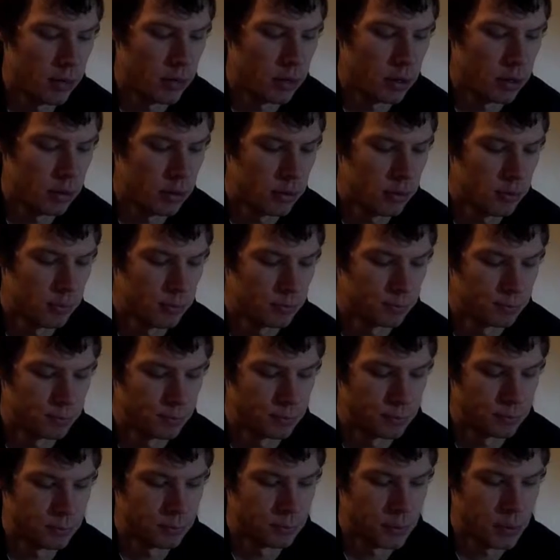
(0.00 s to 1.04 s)
here.
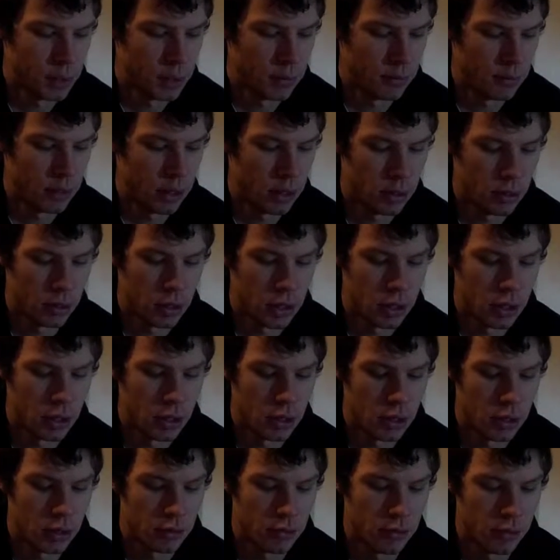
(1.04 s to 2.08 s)
I don't get
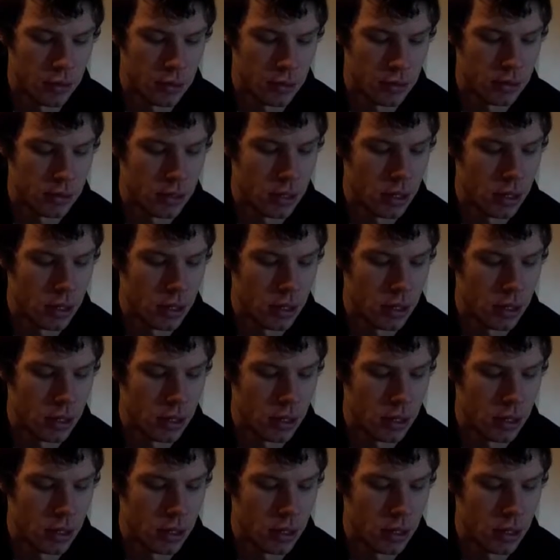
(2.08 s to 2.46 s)
hooked first.